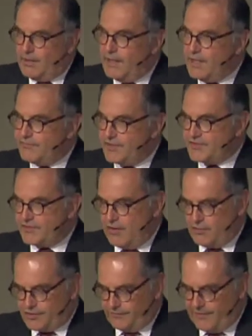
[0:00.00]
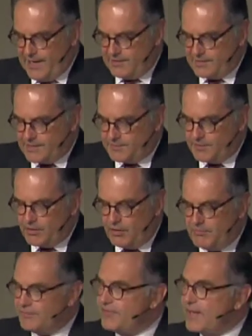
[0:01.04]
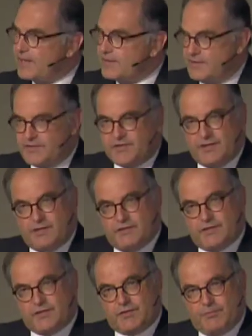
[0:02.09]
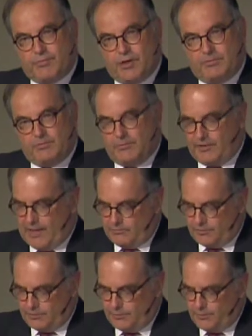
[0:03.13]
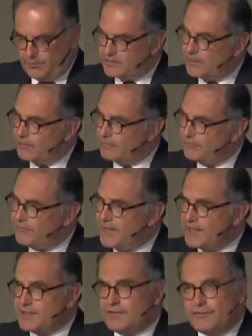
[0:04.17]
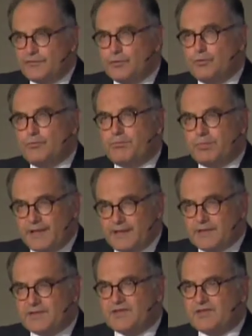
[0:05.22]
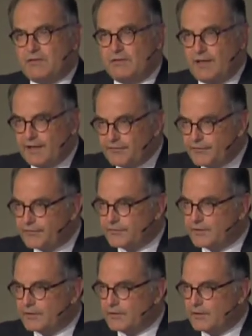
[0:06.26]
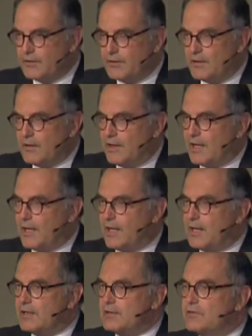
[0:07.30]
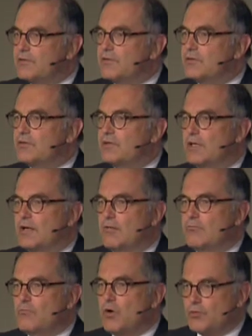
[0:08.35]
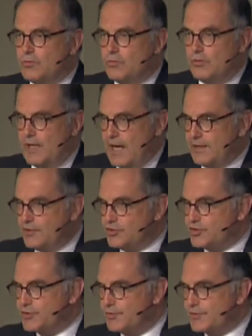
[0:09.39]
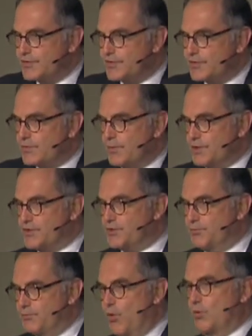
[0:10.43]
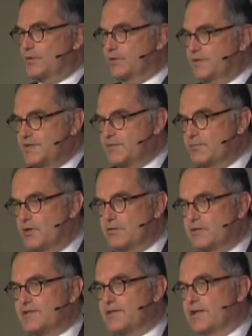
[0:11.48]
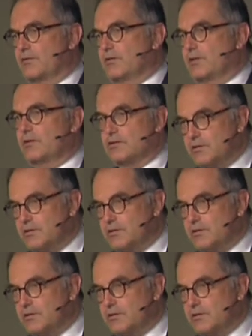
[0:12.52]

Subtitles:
Infrastructure finance has become a very serious problem around the world. There are very few players left, and the monoline insurers which supported these markets, they are all